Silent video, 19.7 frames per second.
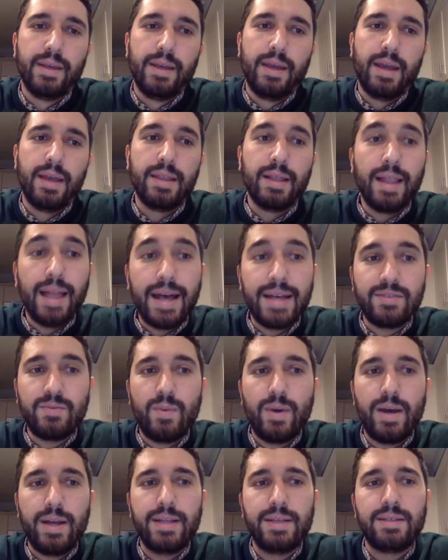And the last
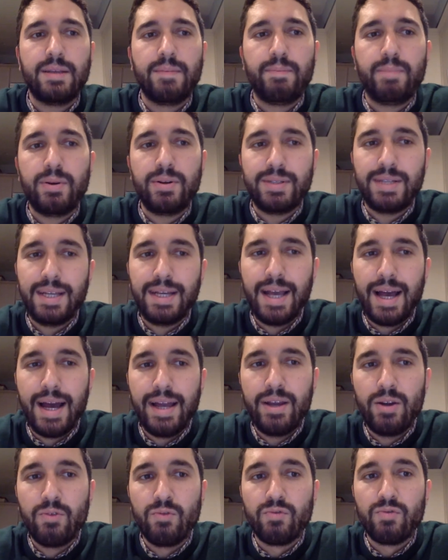wine is the
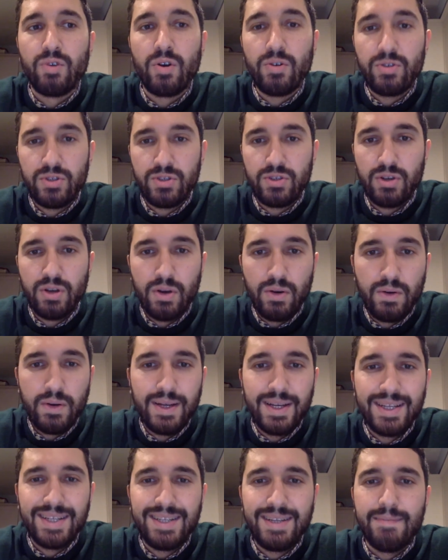Perticaia Rosso
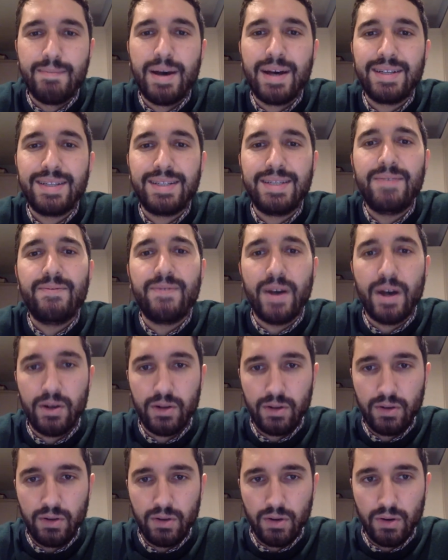di
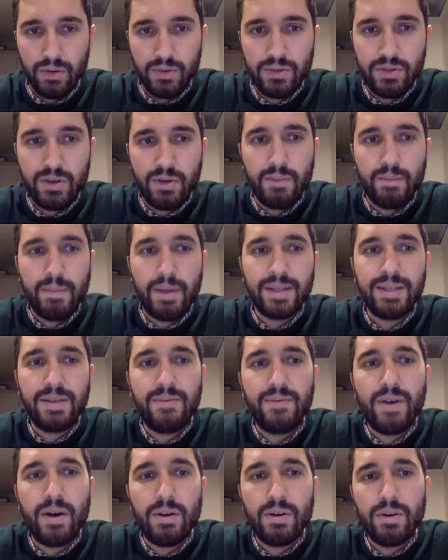Montifalco. So
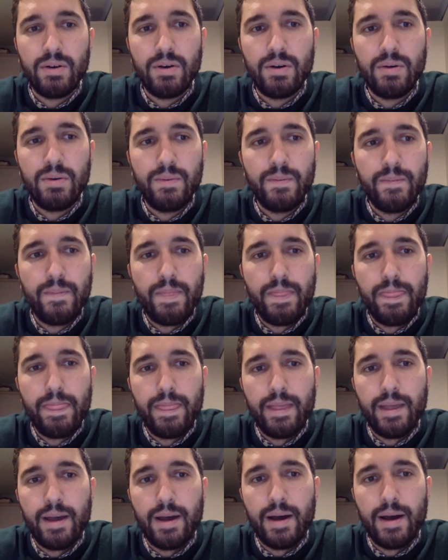Montifalco
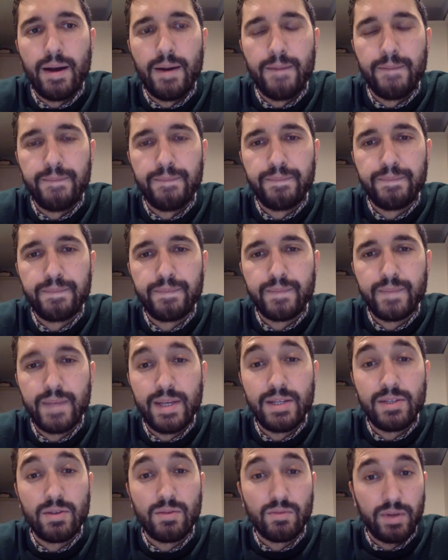
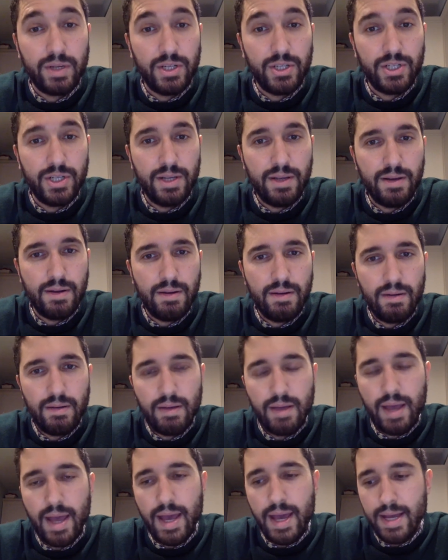is the region here,
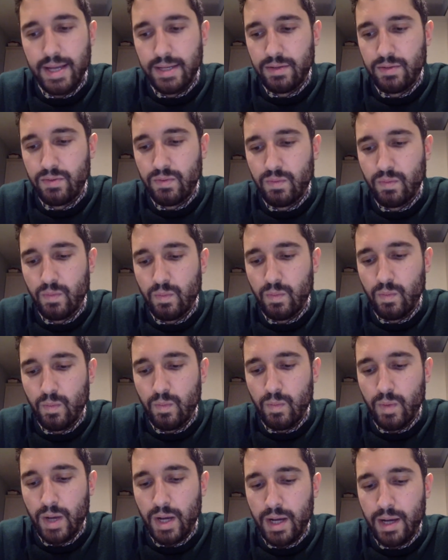and
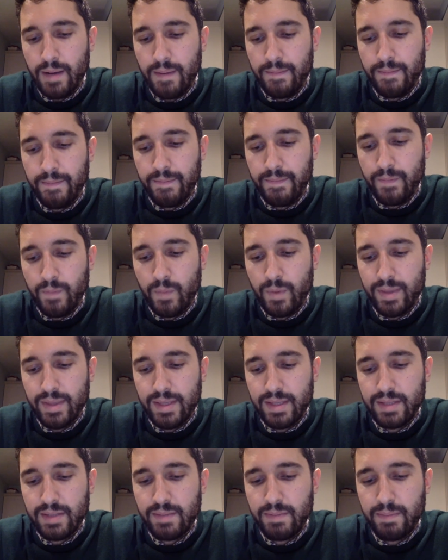what
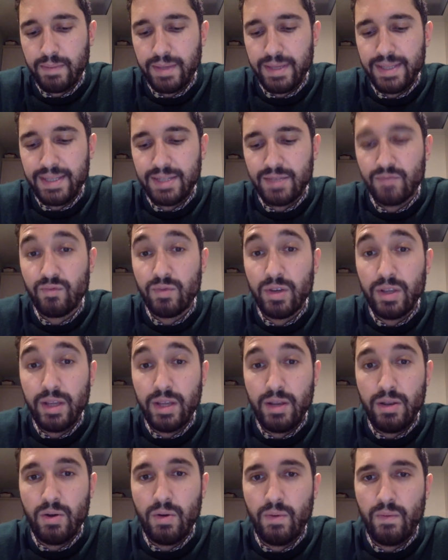this place is really
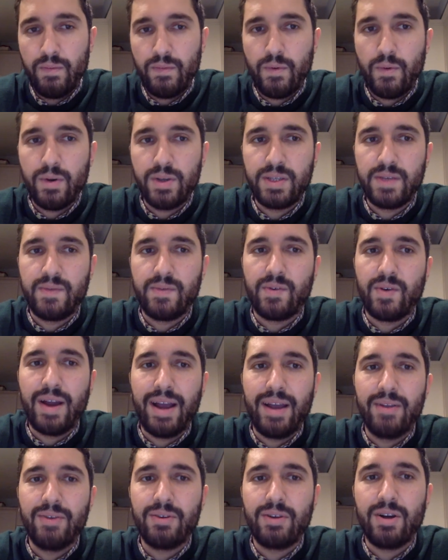known for is a
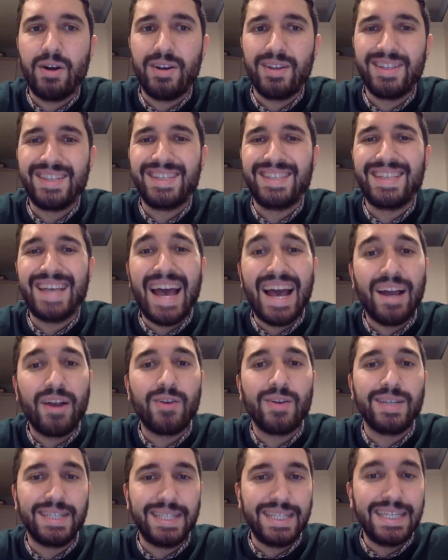varietal called
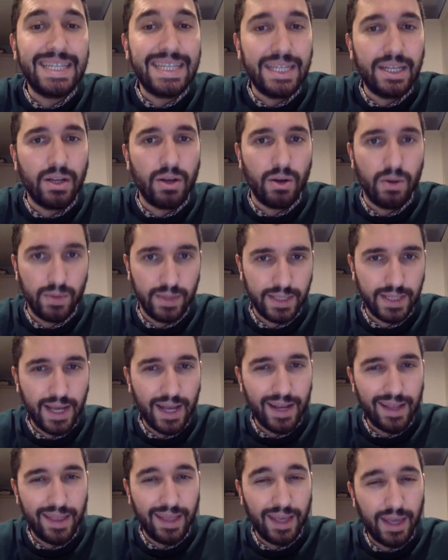Sagrantino. It's
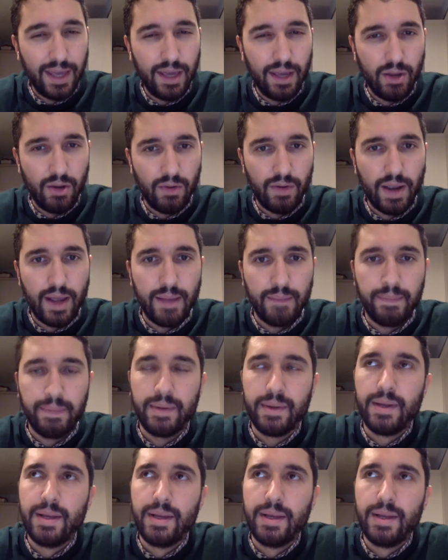kind of the king grape.